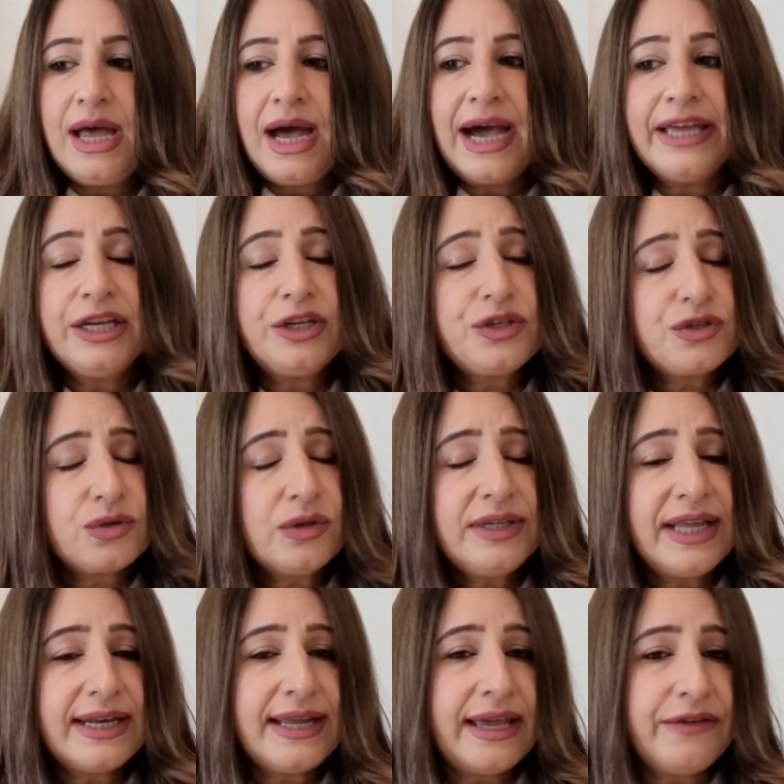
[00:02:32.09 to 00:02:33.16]
I understood
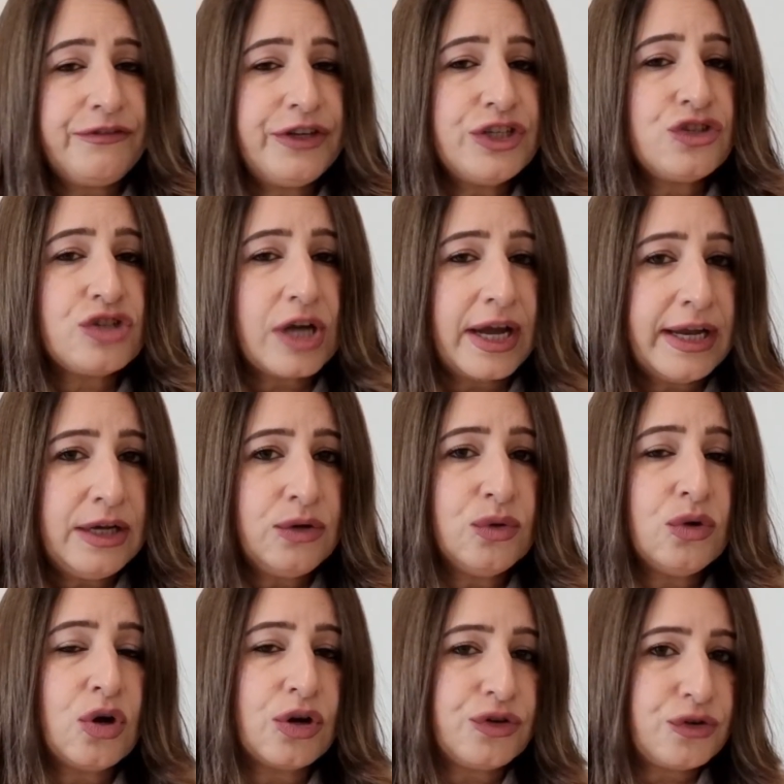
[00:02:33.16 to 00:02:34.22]
that every child who
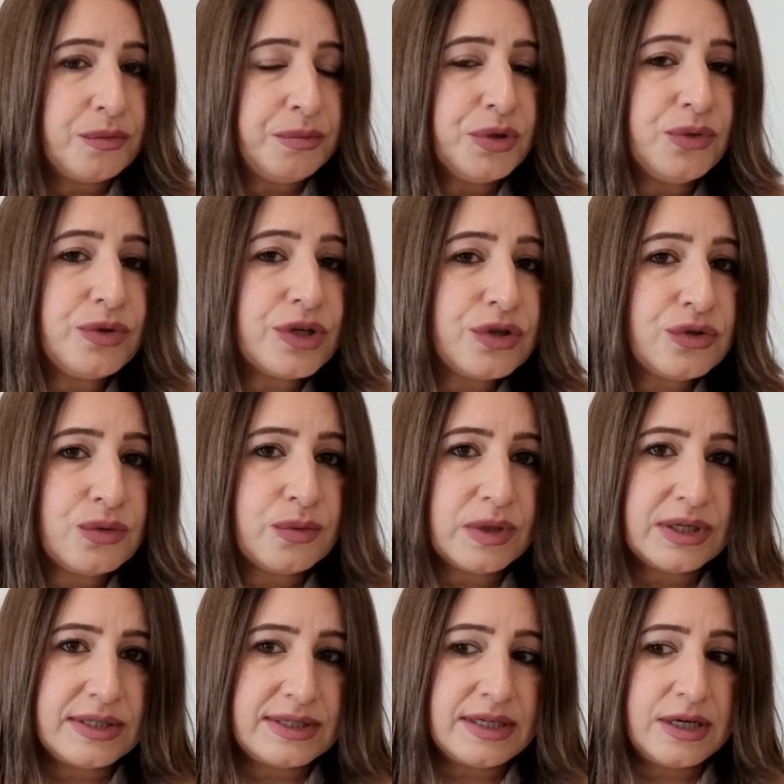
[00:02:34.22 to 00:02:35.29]
contributed
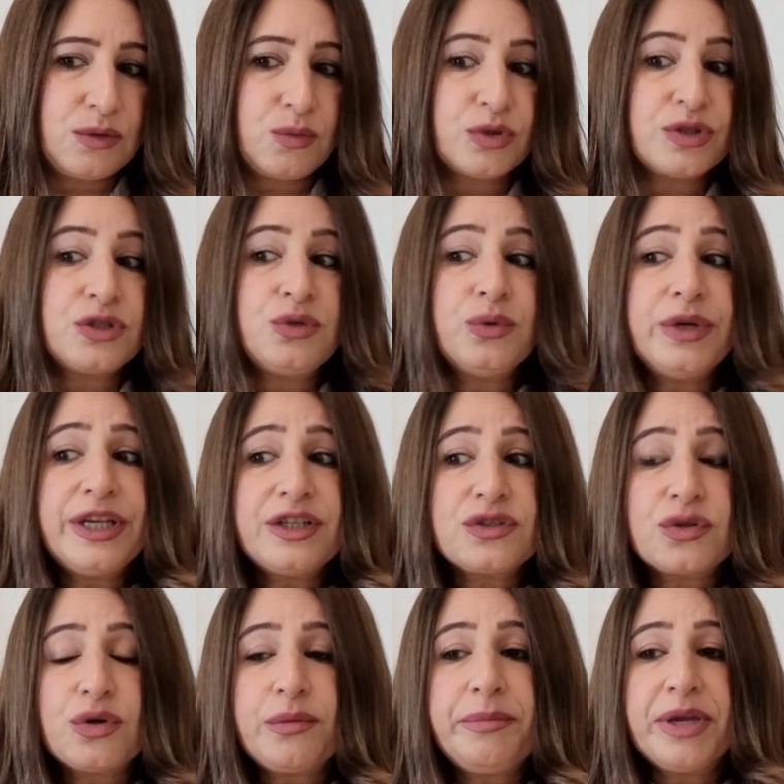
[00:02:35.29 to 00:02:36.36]
towards it was doing
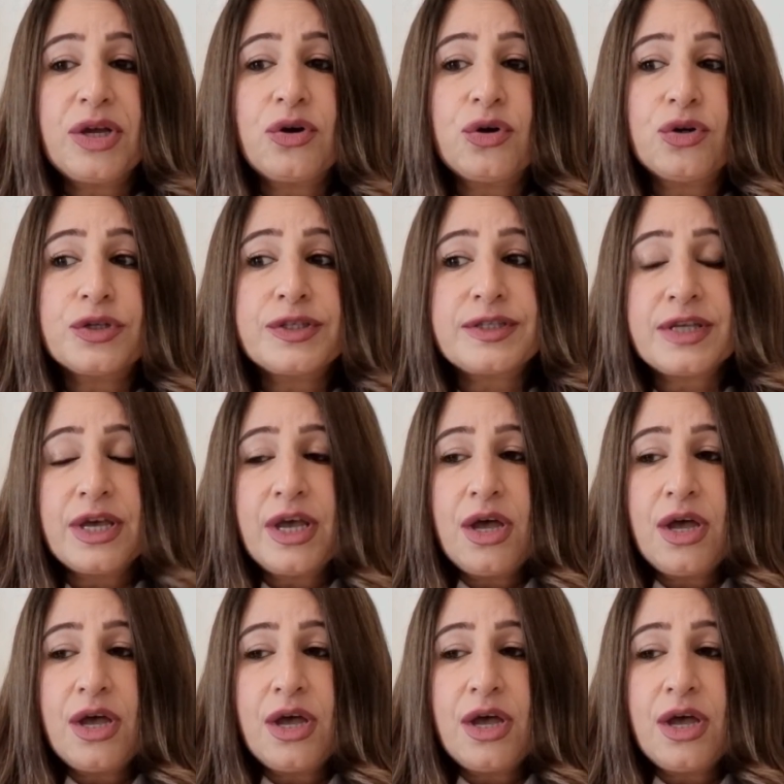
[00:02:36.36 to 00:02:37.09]
so because